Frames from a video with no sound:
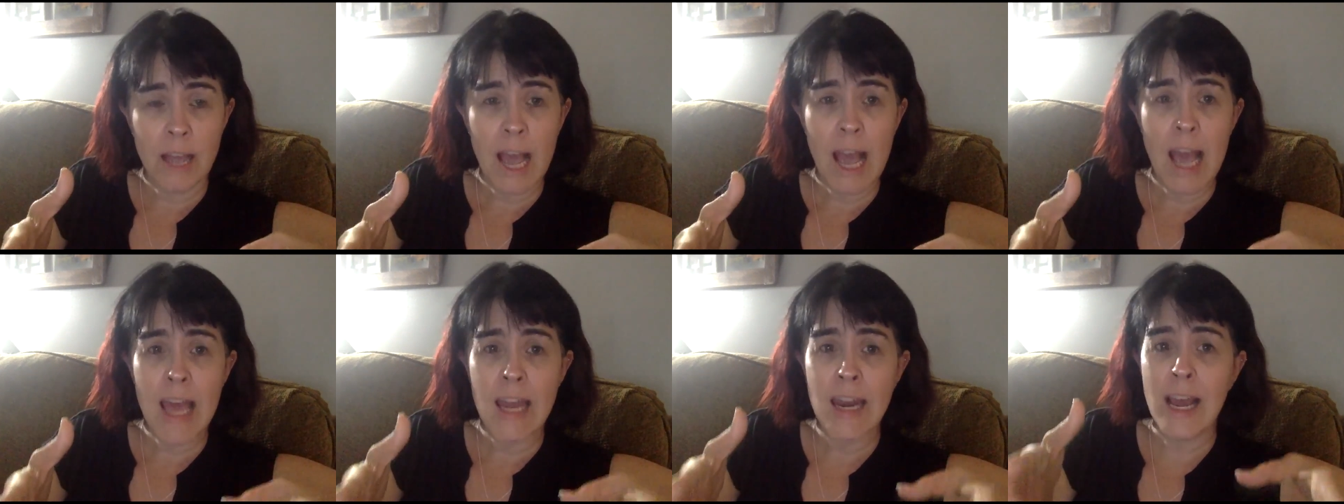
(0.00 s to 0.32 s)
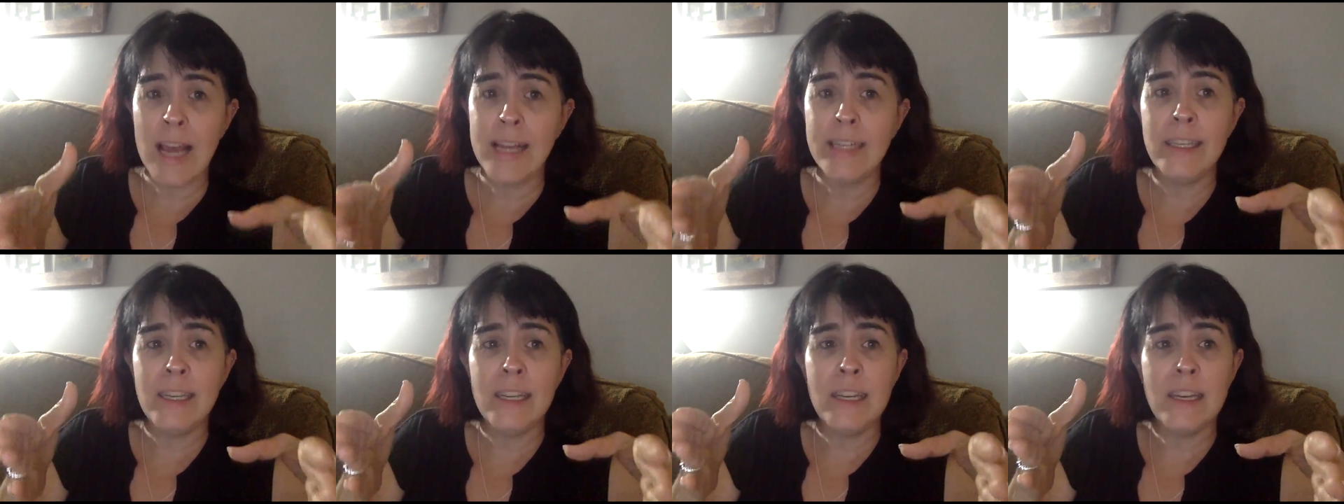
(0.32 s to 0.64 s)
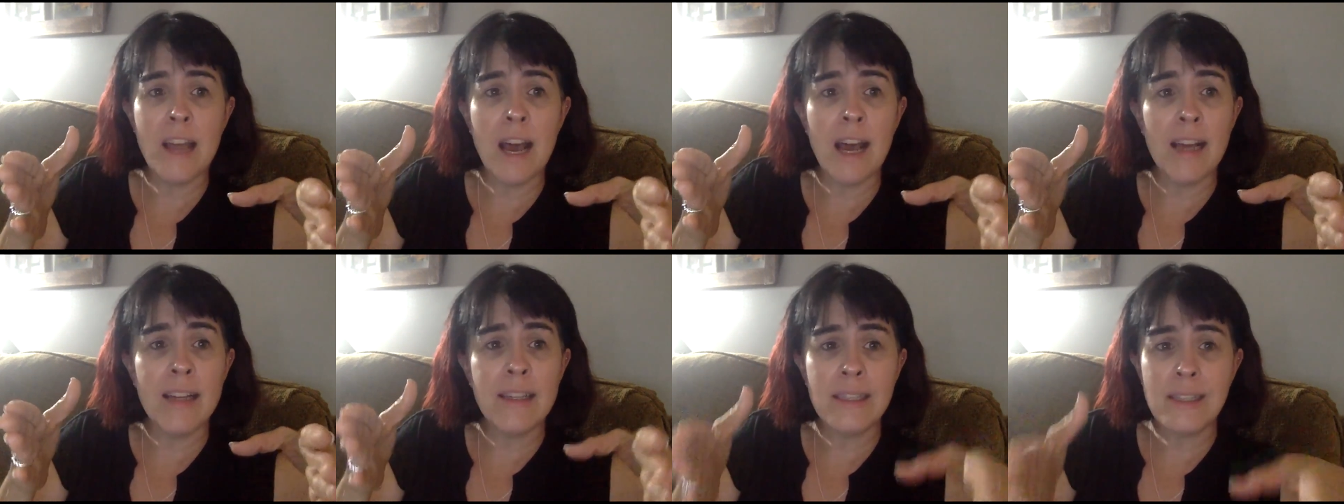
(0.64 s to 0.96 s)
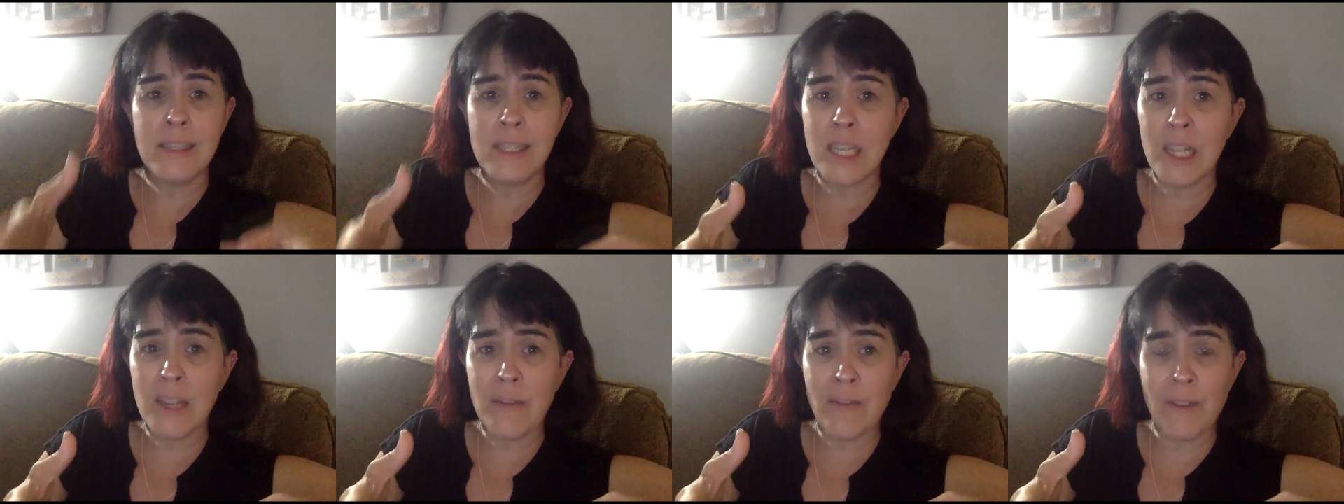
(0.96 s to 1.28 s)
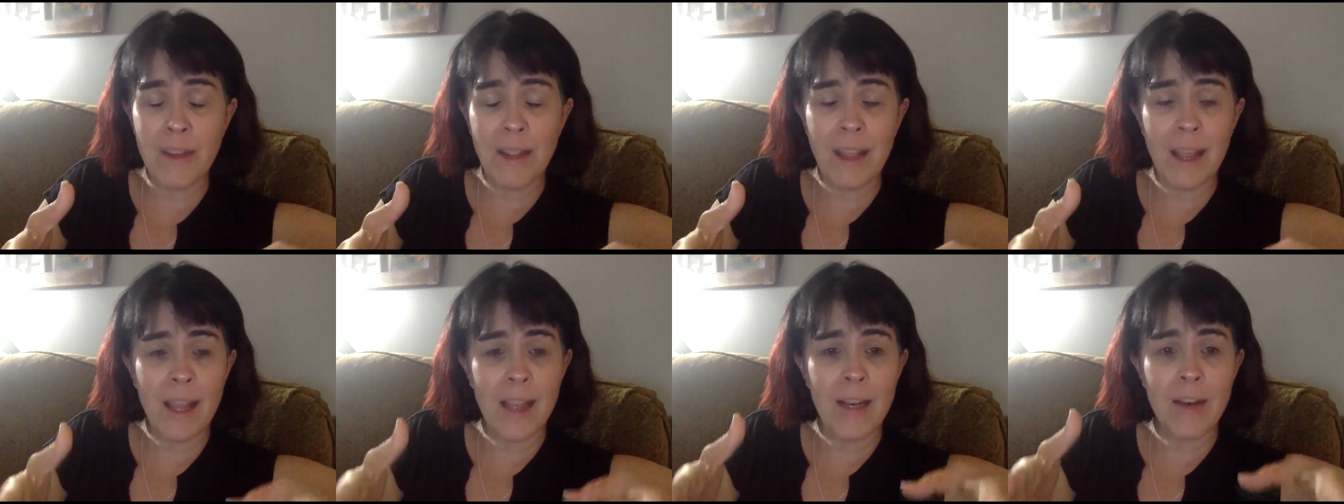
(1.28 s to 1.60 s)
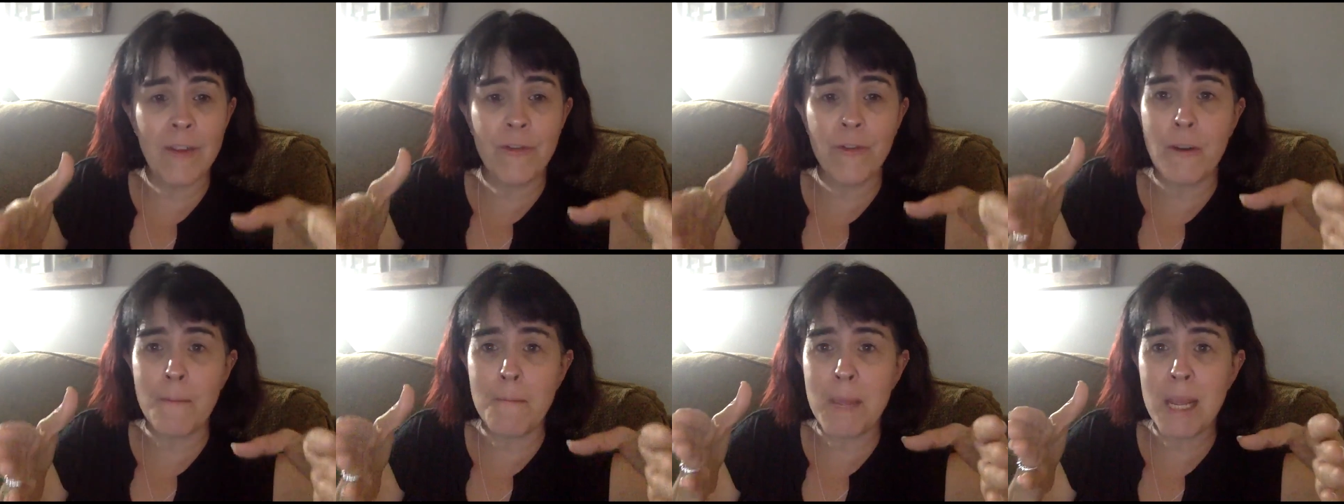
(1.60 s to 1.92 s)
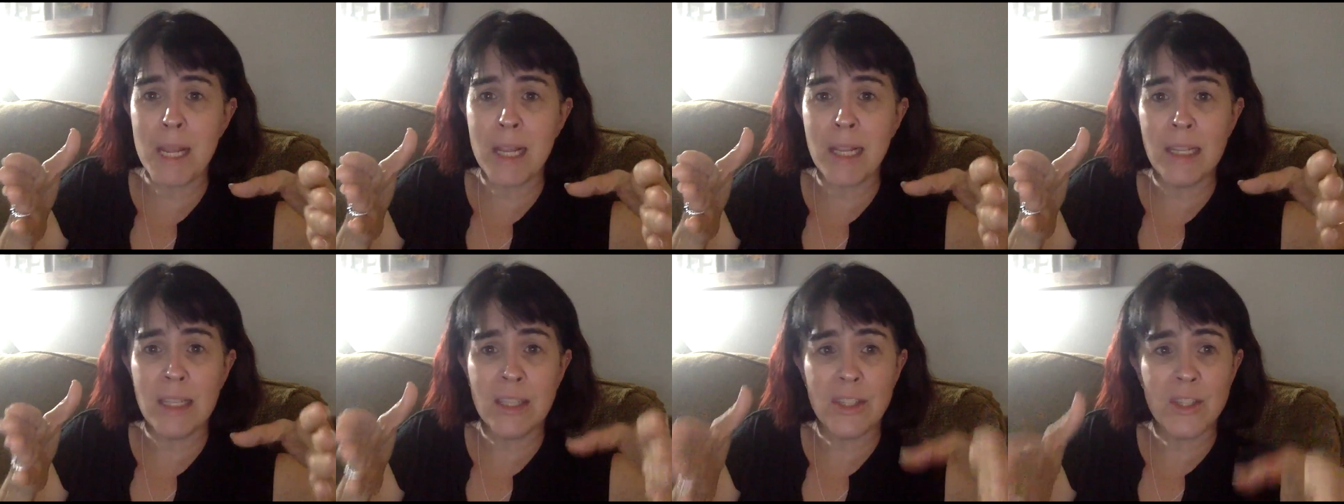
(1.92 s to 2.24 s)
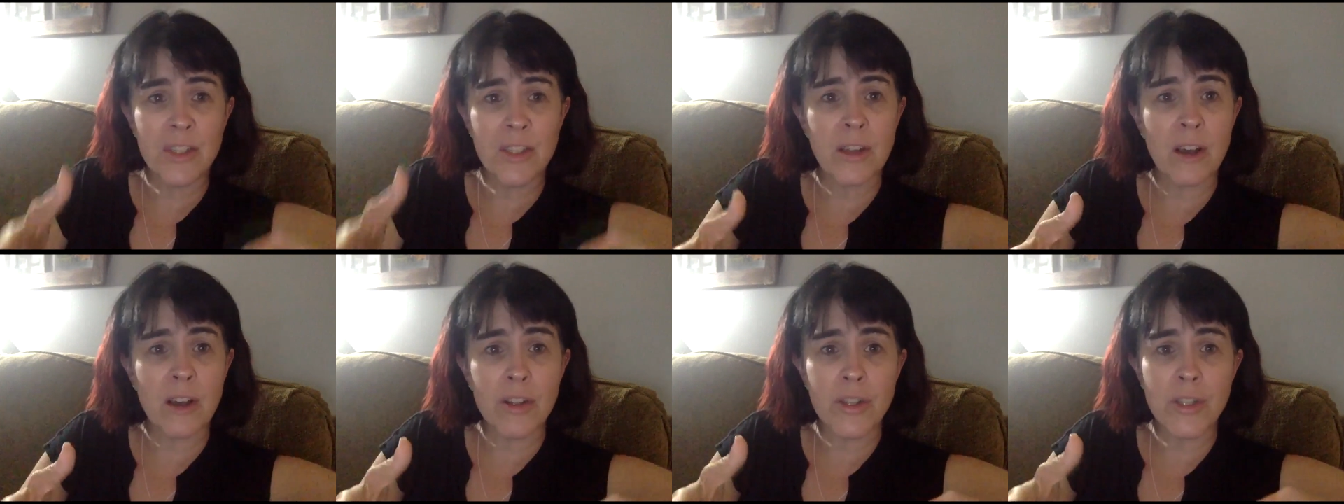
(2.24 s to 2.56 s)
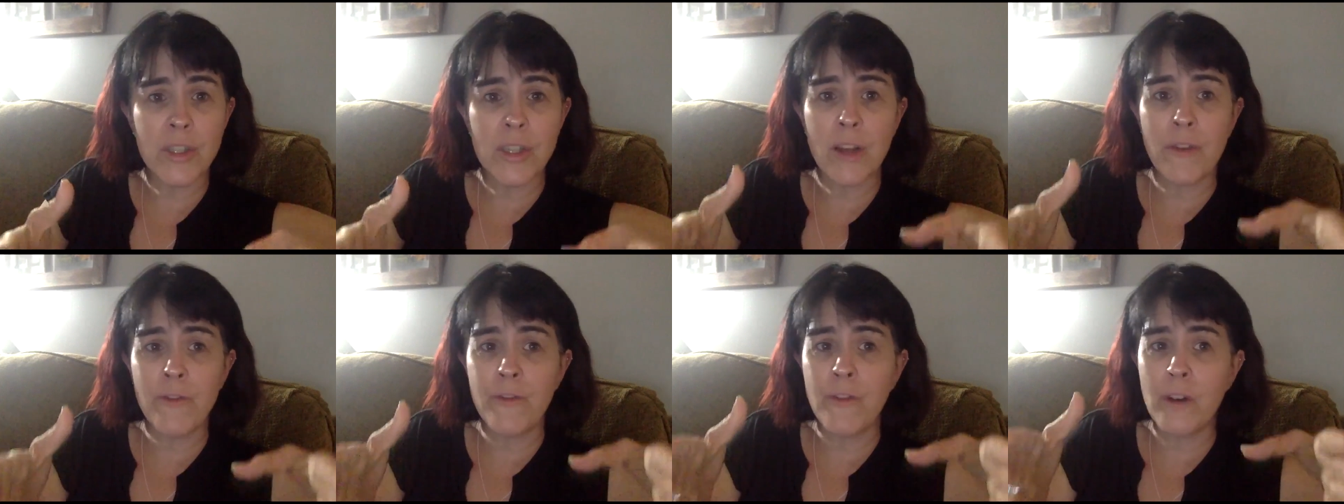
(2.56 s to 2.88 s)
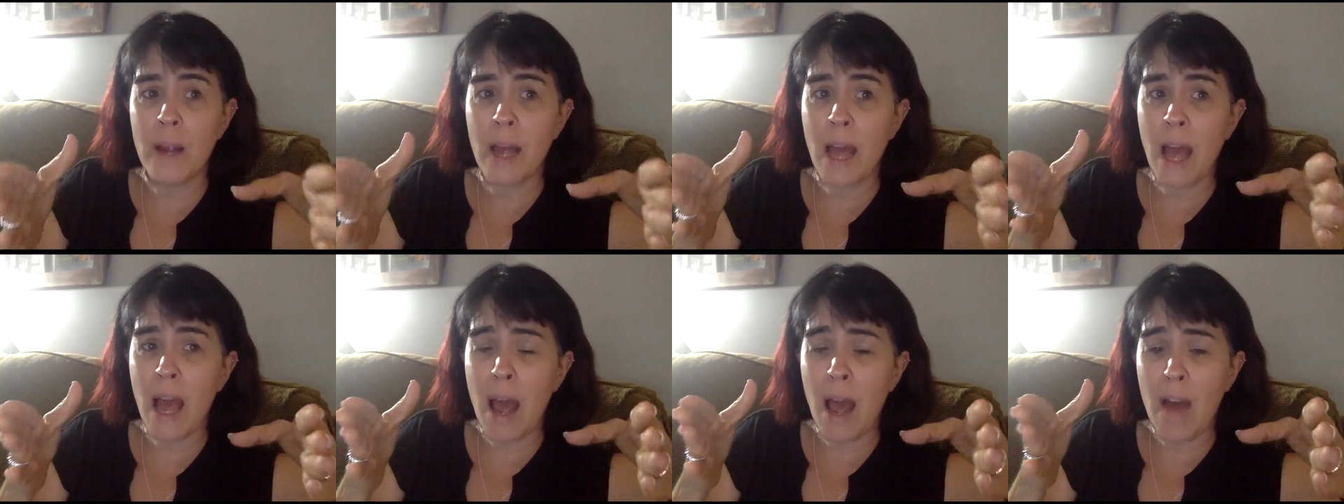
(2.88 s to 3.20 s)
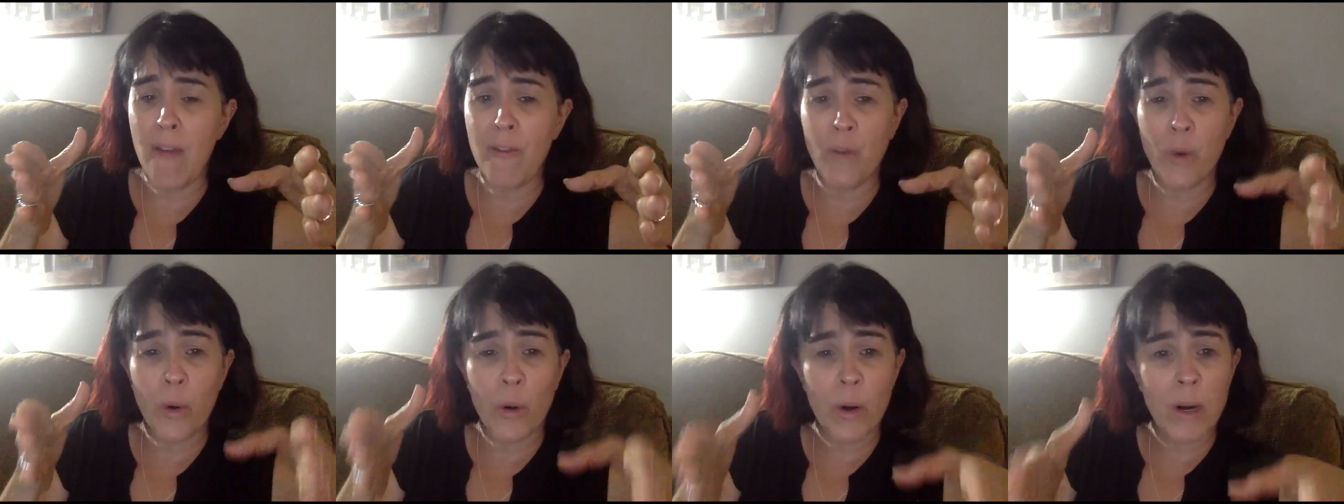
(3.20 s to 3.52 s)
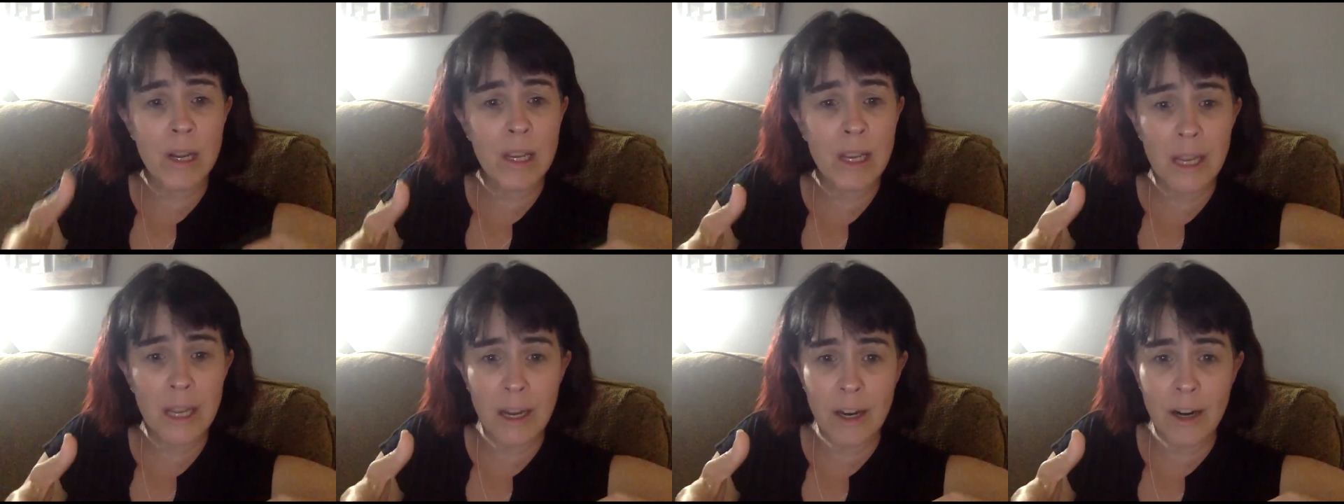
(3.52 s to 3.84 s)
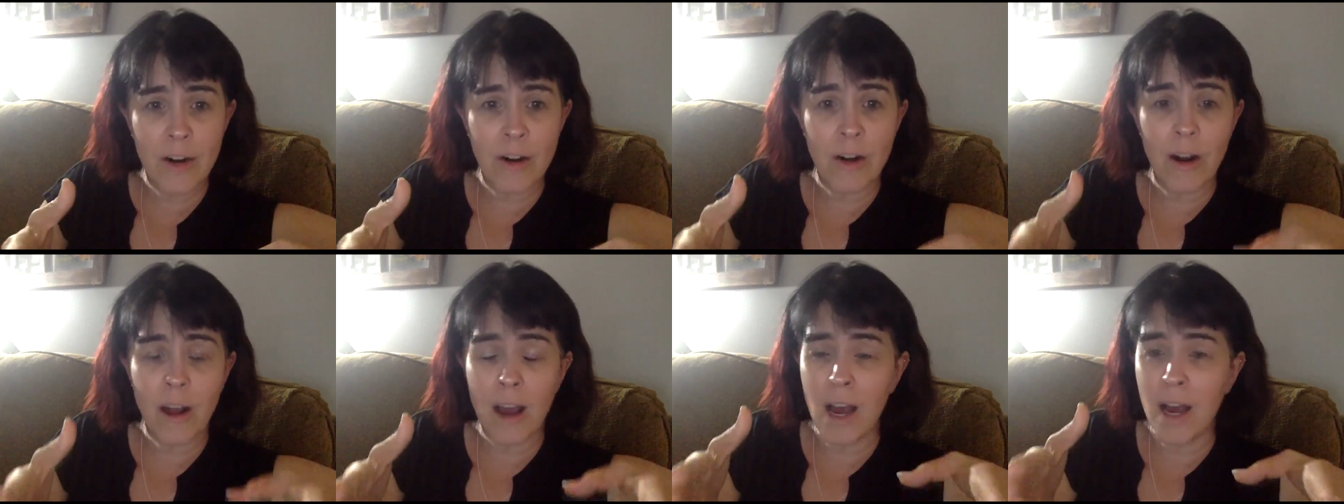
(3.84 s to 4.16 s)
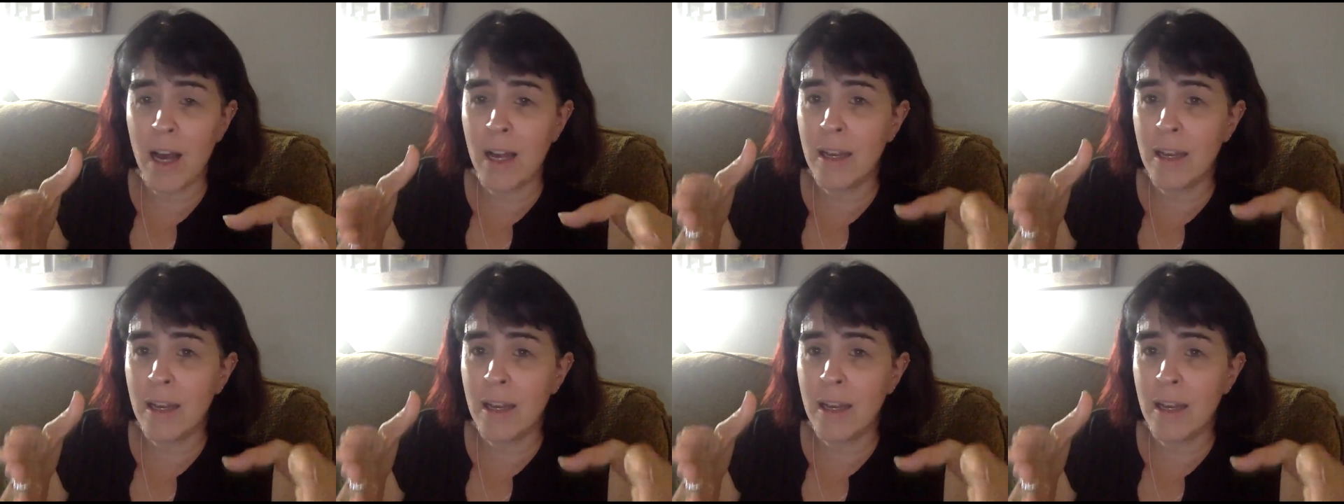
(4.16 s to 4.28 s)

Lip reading: and I did not deviate from making salsa for a year